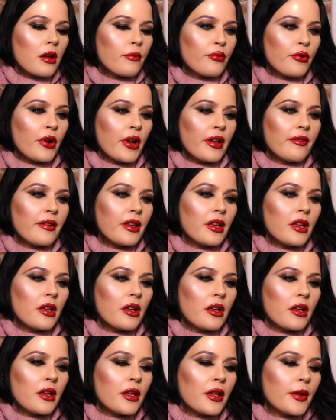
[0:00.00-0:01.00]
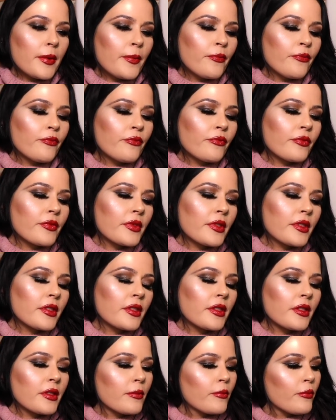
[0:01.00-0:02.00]
private, uh,
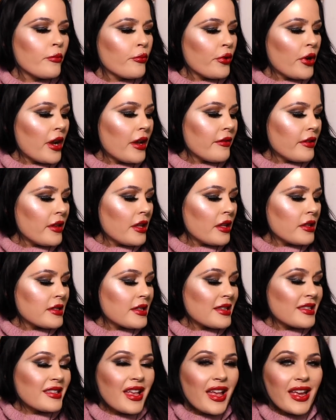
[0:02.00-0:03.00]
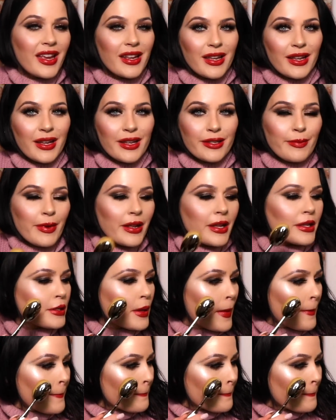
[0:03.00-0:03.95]
private society cosmetics.